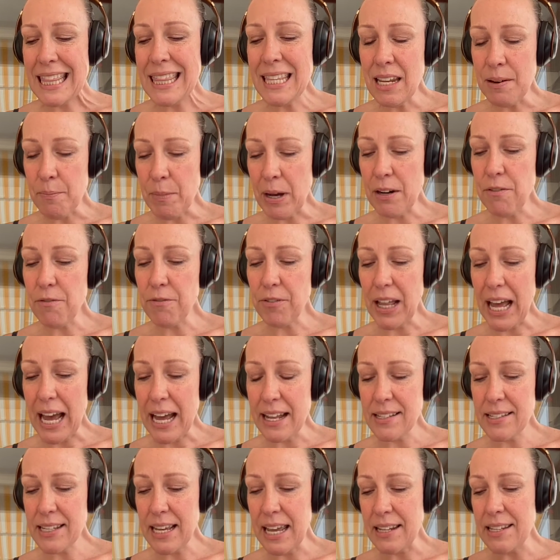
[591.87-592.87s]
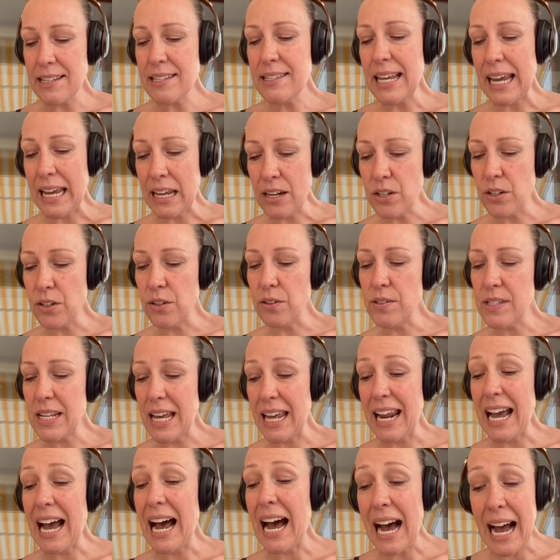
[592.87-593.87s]
in the mud flats and sand
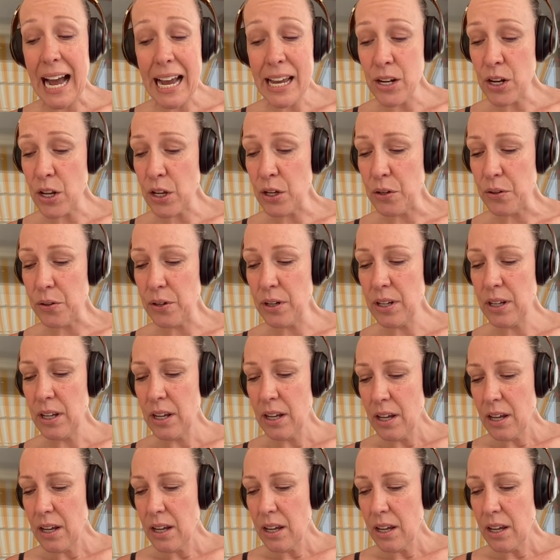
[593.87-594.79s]
dunes at high noon.